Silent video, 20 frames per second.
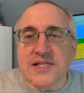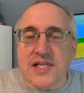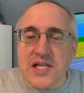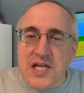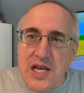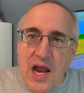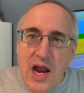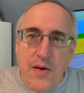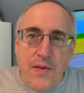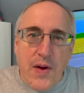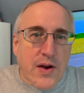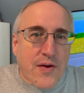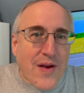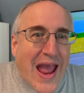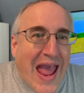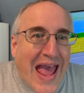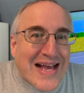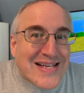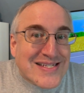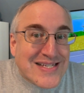the narrator
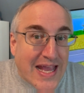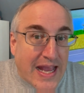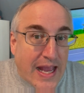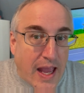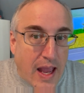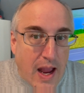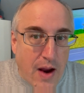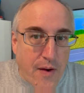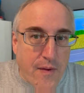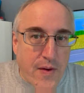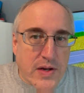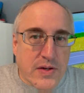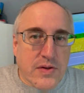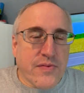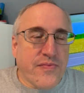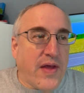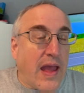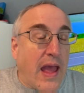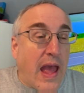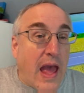has a character,
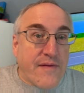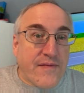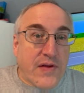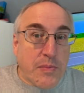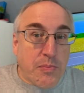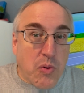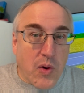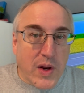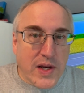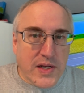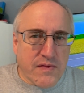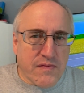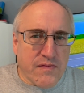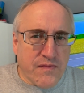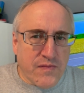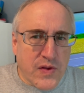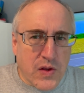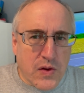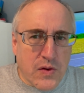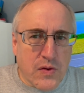they have a point of
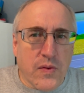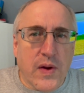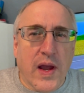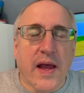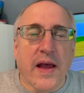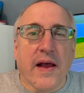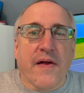view,